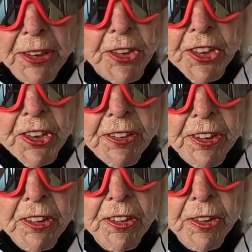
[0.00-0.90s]
but we just
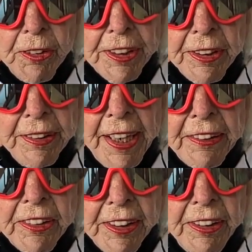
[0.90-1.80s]
couldn't do it in
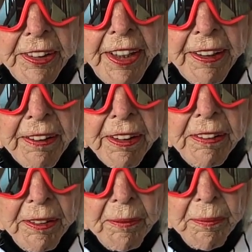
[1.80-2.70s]
that
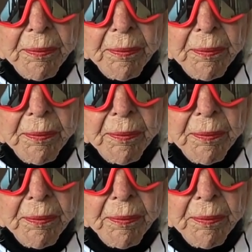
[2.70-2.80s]
era.